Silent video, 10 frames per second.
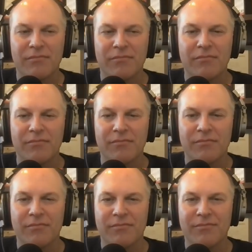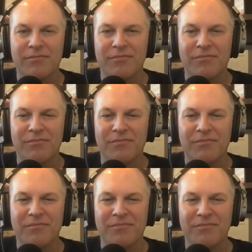
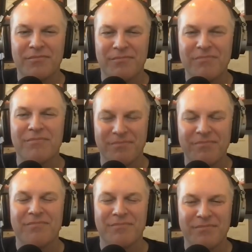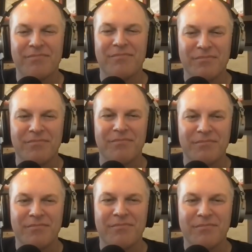No words are spoken by the person on screen.